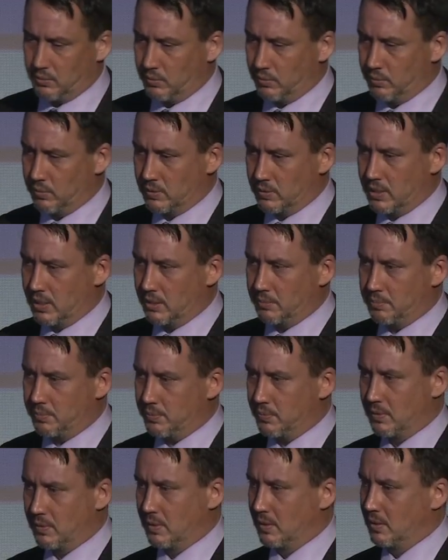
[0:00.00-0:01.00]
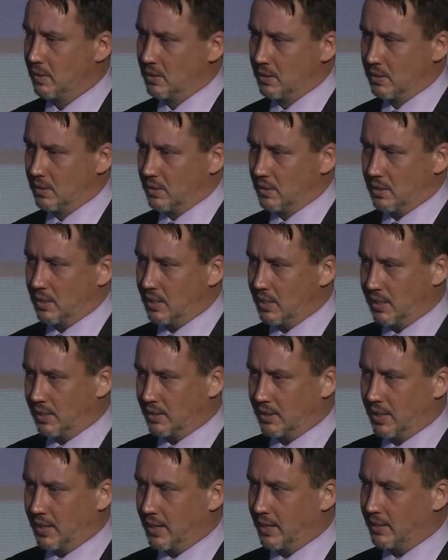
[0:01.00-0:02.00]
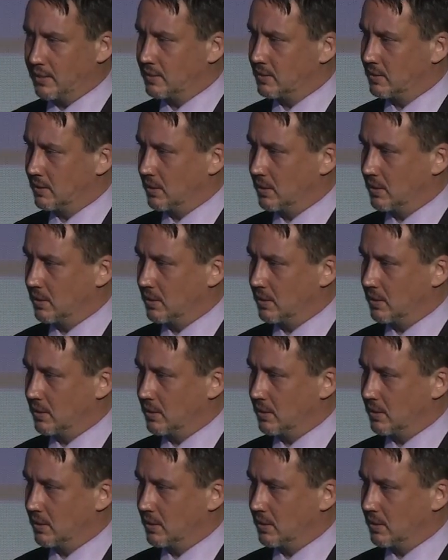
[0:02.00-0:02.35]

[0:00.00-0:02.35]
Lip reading: we will keep hitting that.